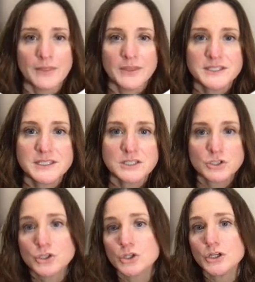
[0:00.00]
This
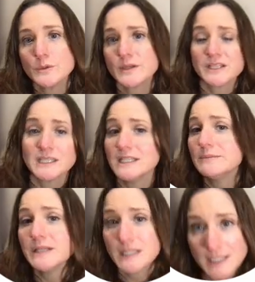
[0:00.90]
is good with a
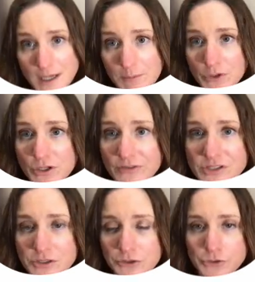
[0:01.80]
limited number of
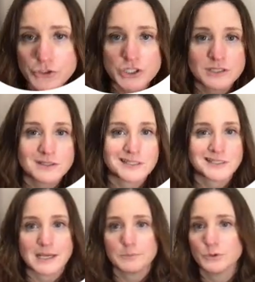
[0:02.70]
solutions.
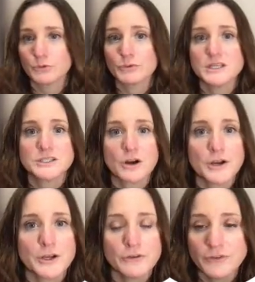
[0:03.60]
Example,
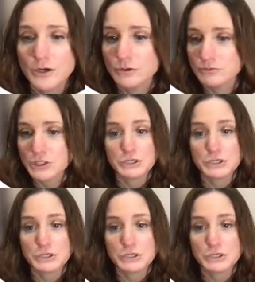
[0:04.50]
restarting your phone,